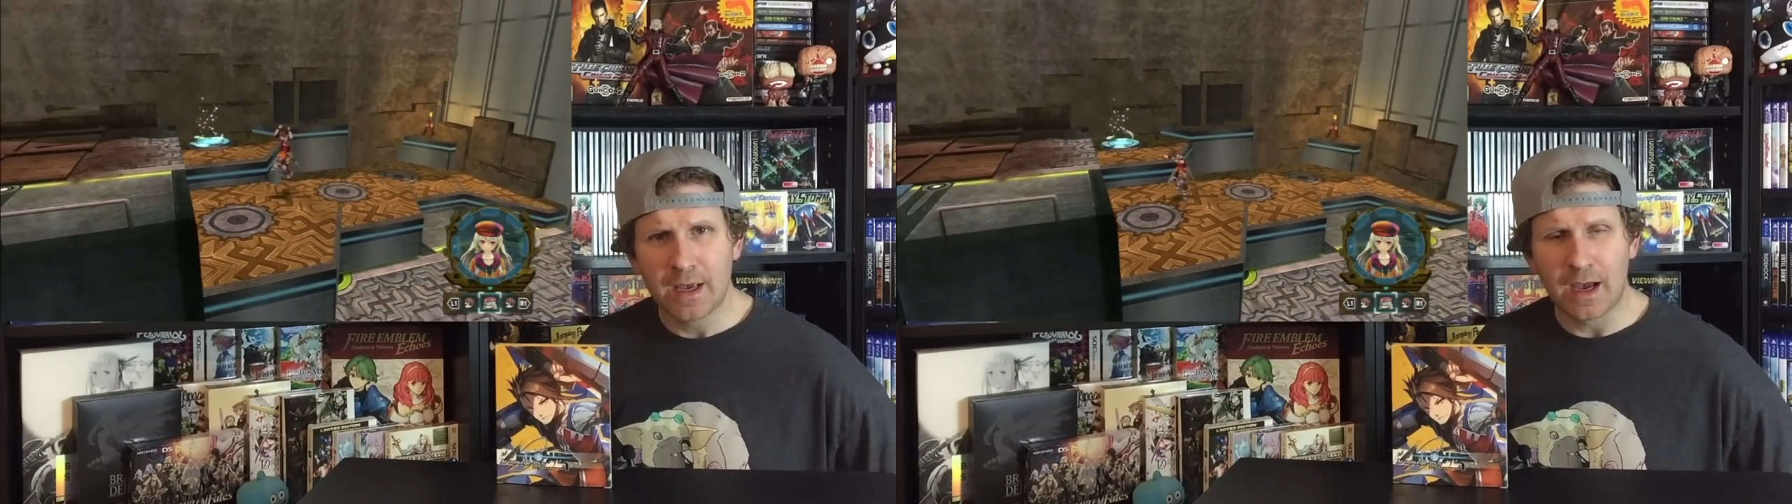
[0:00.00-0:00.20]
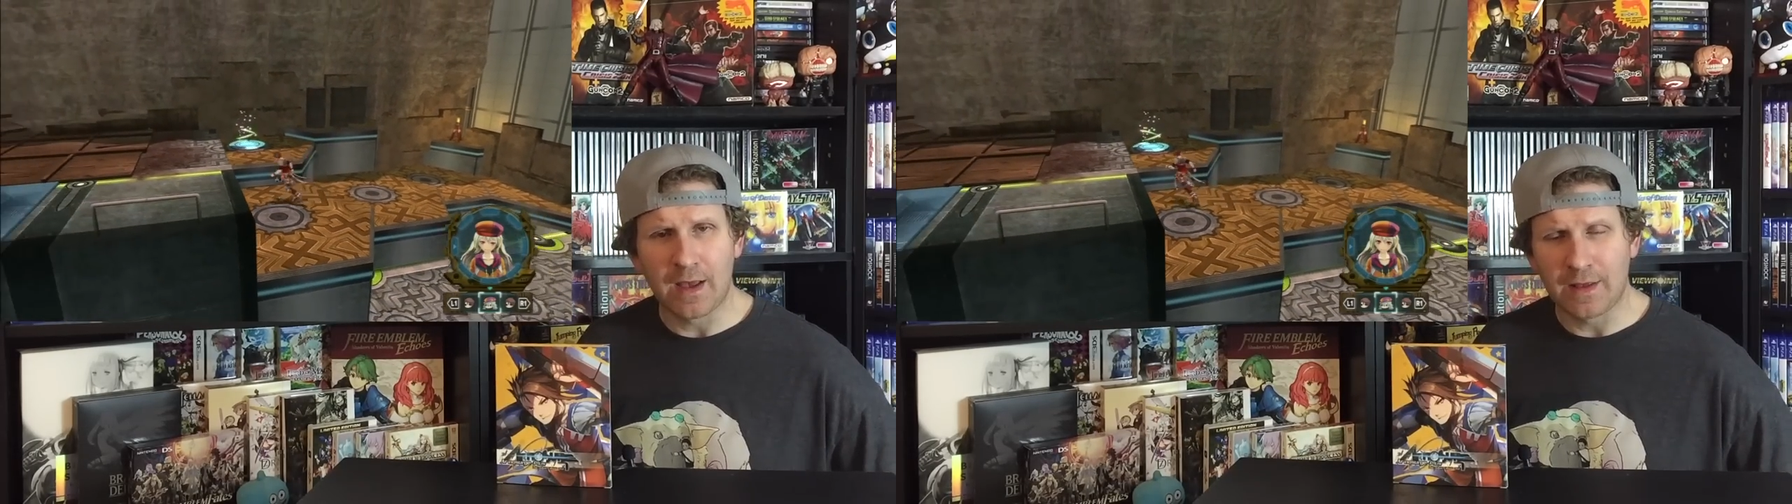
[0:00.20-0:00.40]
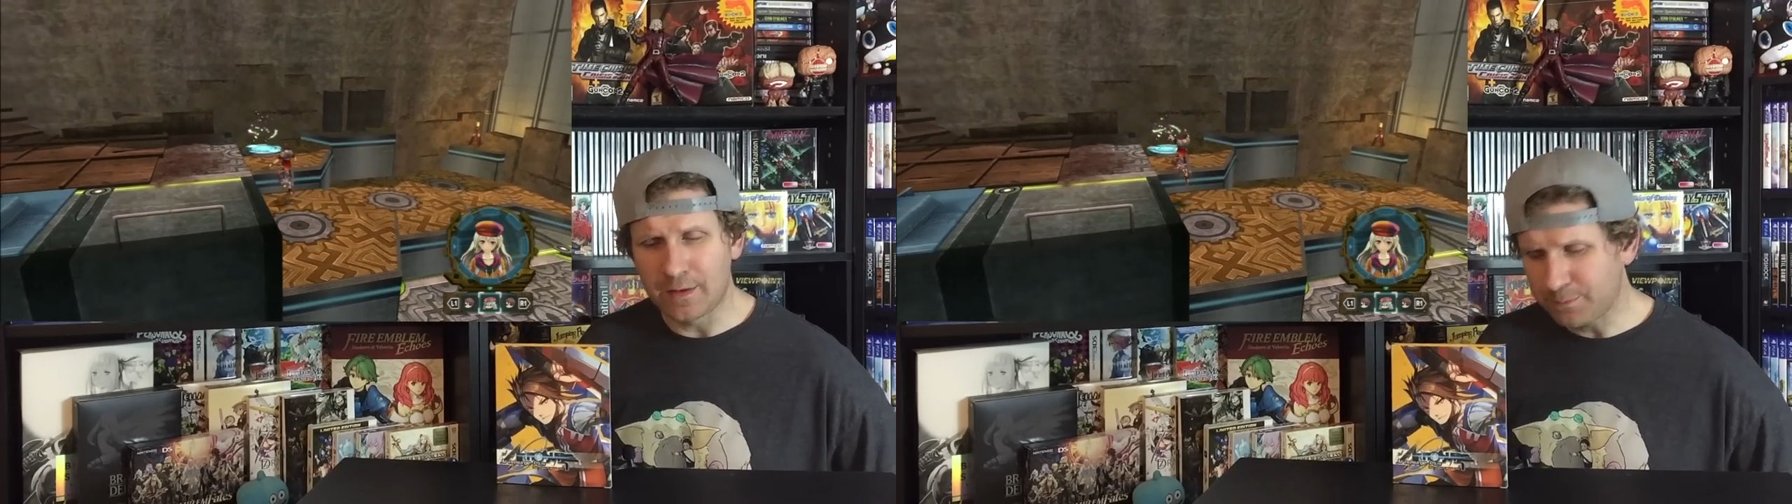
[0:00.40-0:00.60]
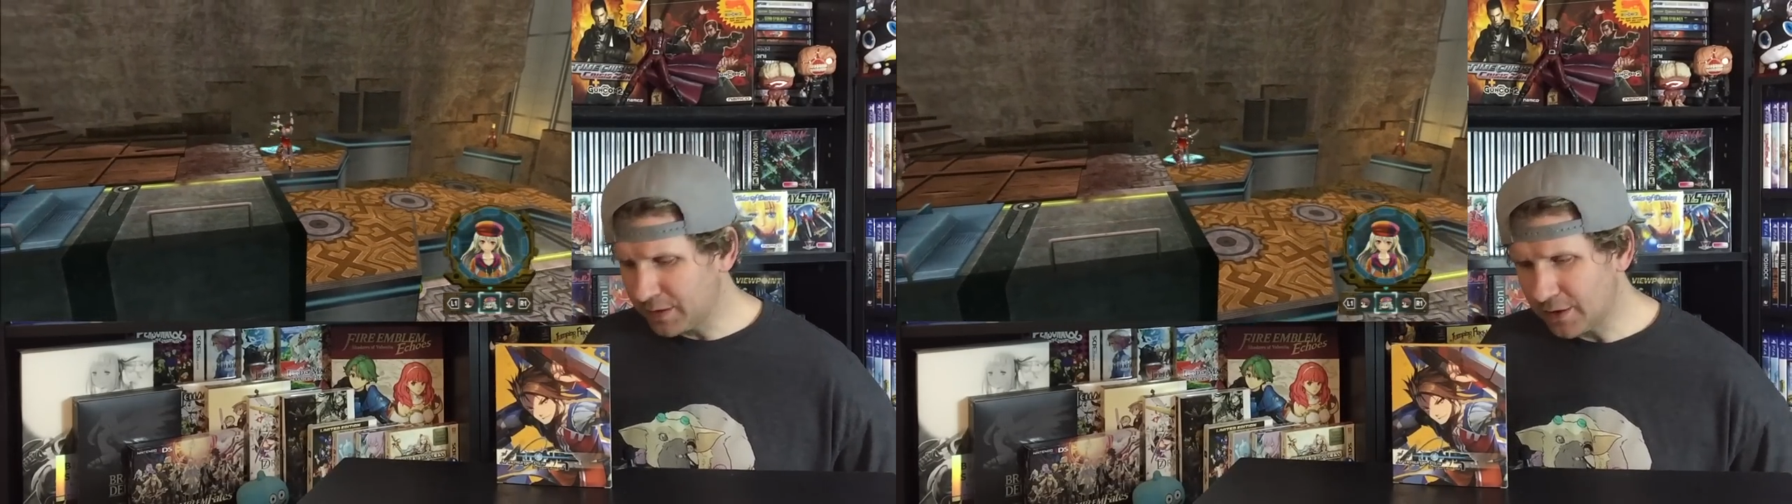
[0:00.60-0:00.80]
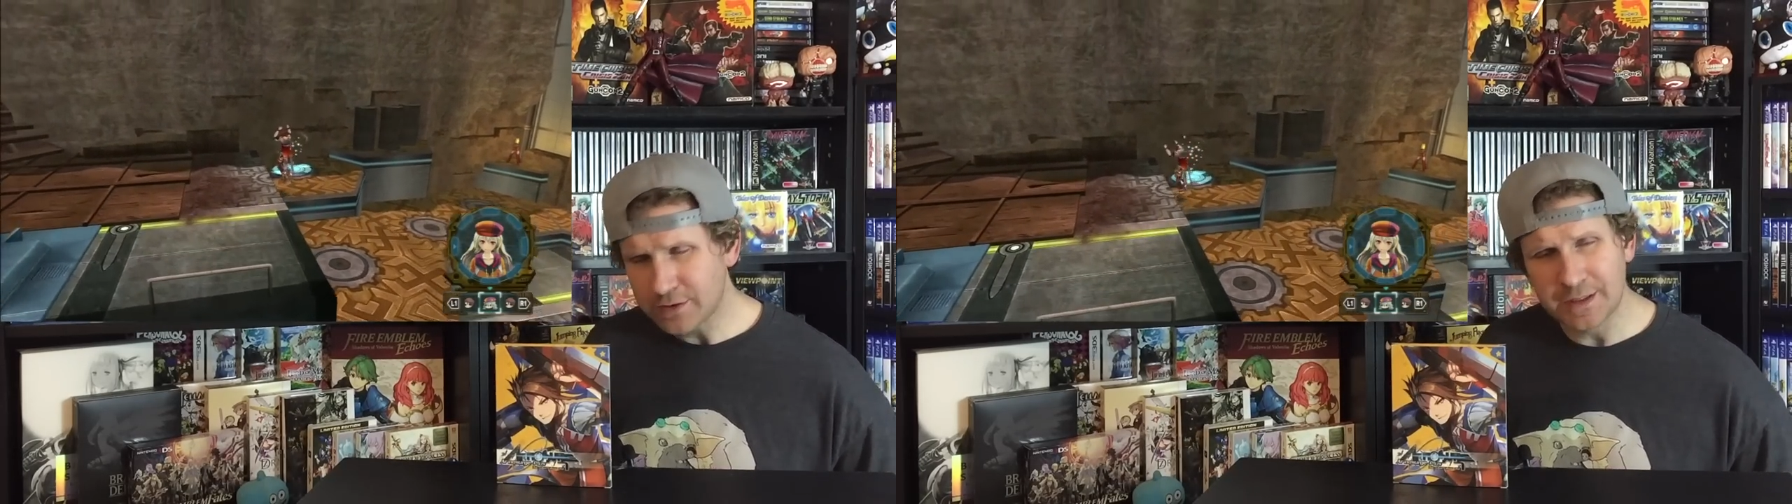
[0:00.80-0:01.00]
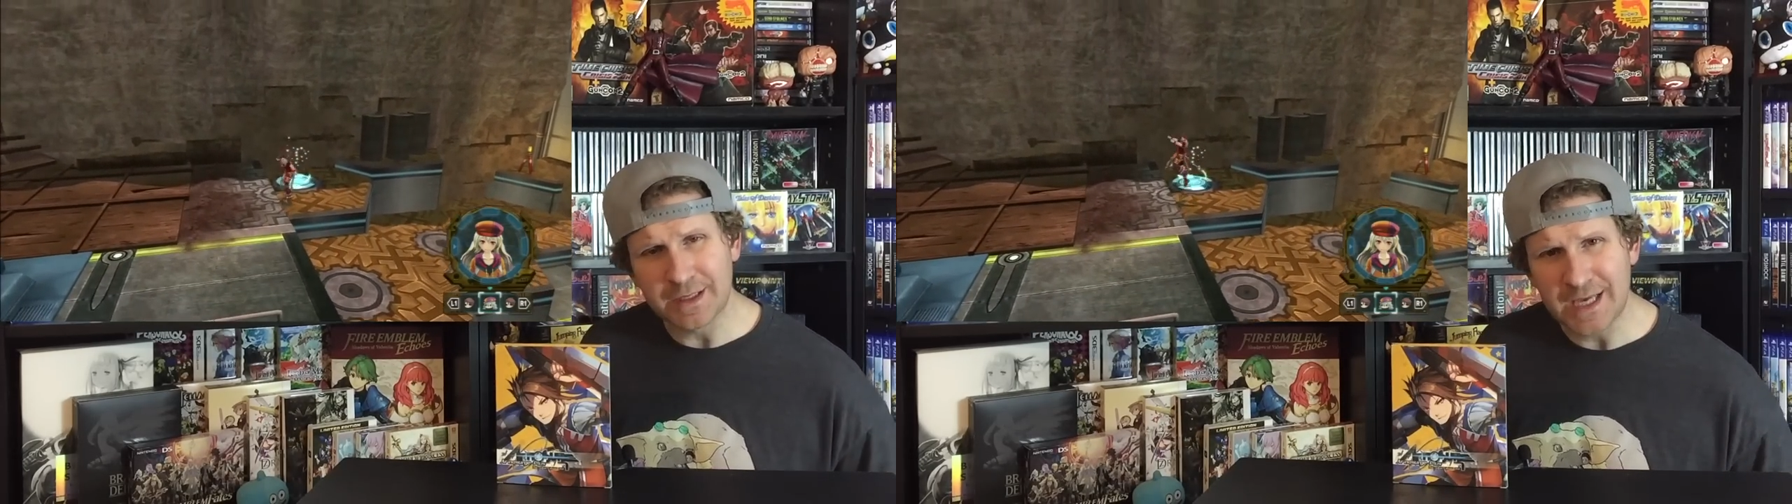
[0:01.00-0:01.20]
uh, and the players in the